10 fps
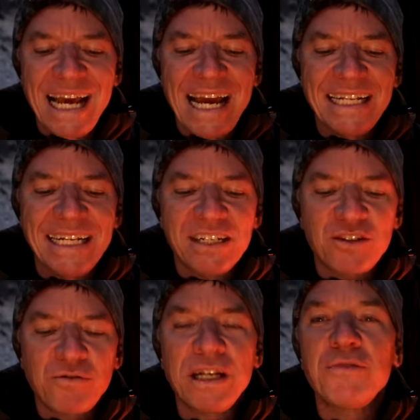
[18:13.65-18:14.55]
and hit a
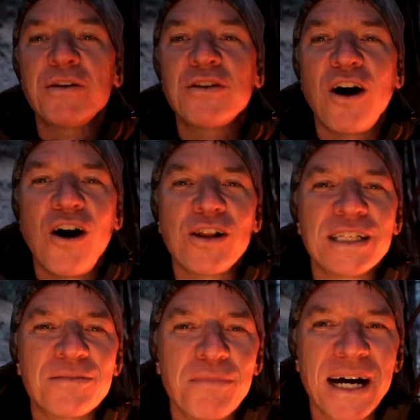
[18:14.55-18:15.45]
tree with all
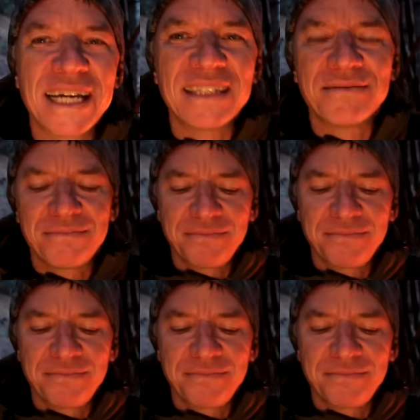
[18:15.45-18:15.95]
its might.